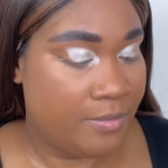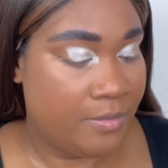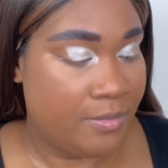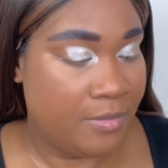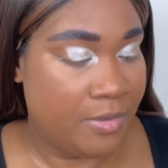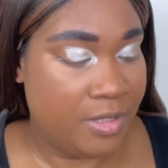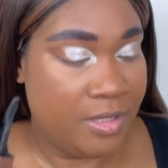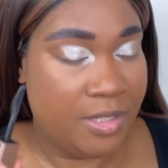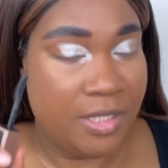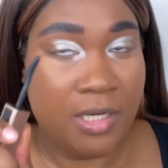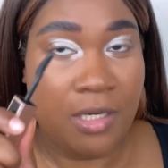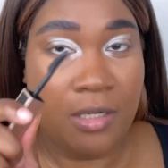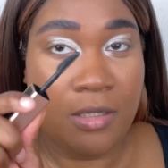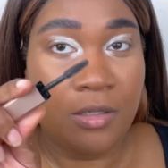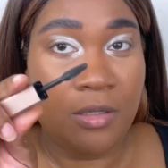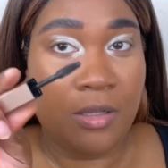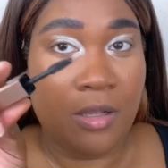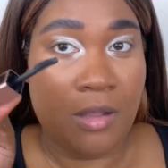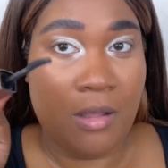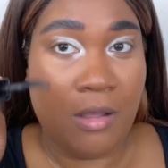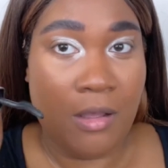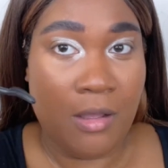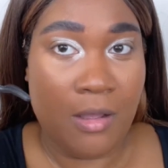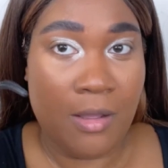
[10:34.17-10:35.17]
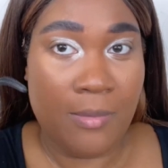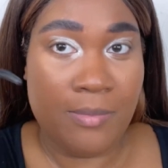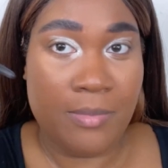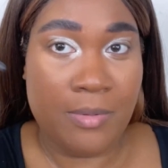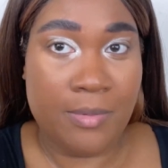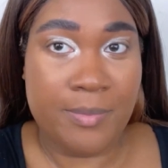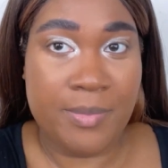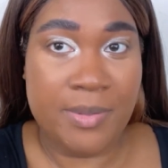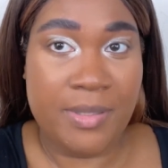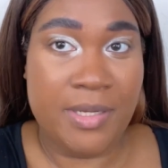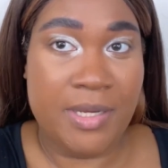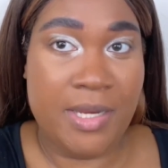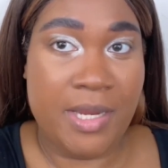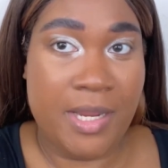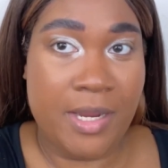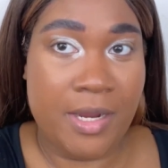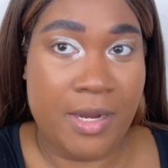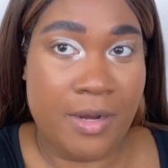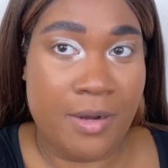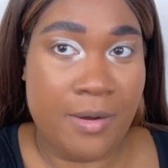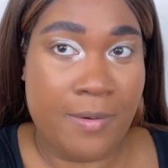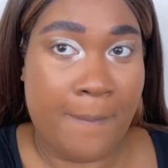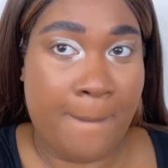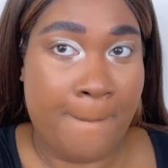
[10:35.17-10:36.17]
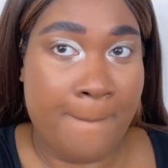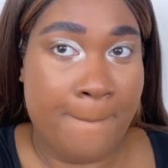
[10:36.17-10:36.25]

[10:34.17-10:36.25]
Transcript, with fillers: You see the little hump up in there?